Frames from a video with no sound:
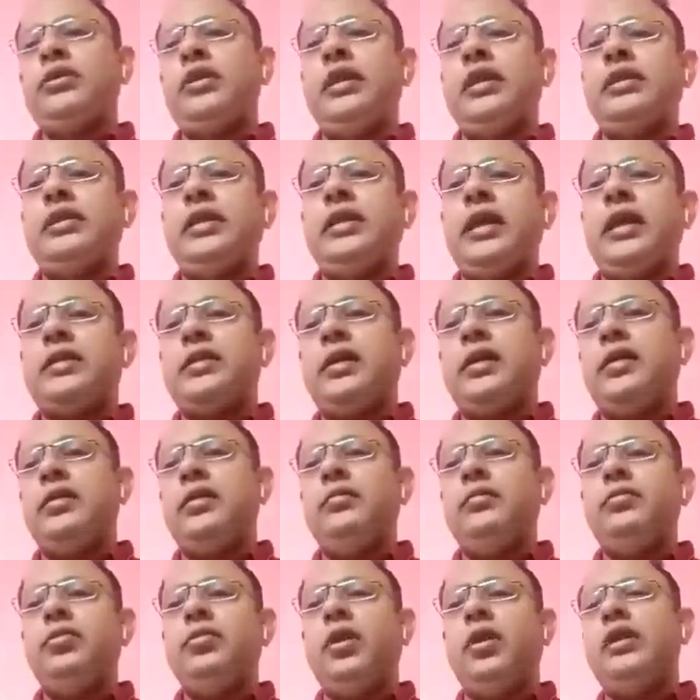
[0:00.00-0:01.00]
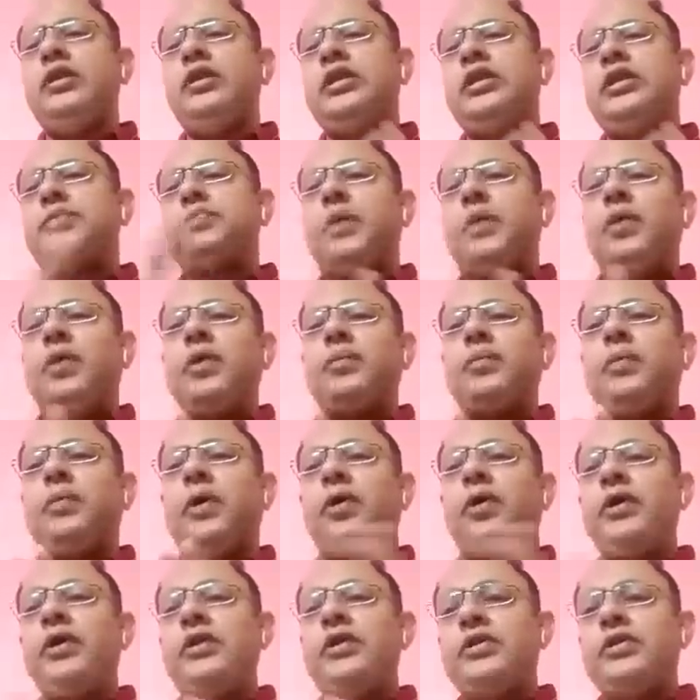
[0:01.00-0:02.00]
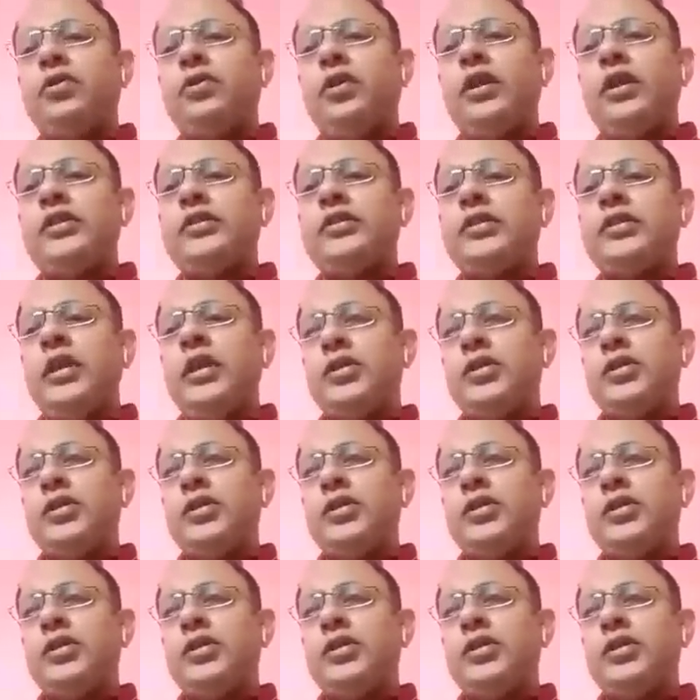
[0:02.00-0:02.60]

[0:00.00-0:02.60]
see that knowledge is power, power is knowledge.